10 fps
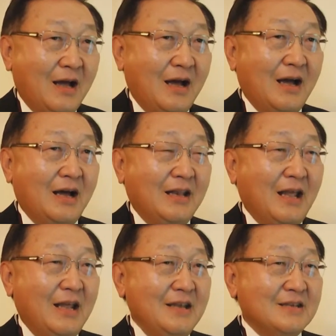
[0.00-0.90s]
Uh,
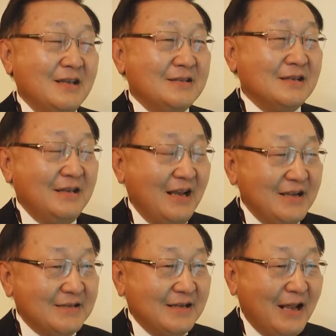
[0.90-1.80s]
there, is, isn't, there
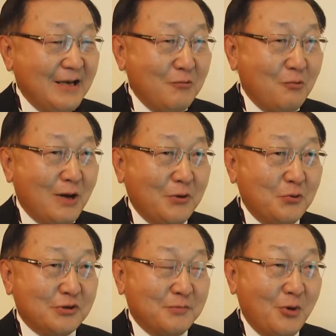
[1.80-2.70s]
isn't anyone
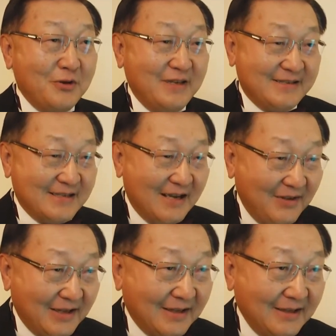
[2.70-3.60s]
who's more
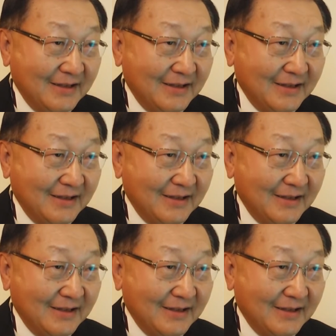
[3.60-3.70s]
deserving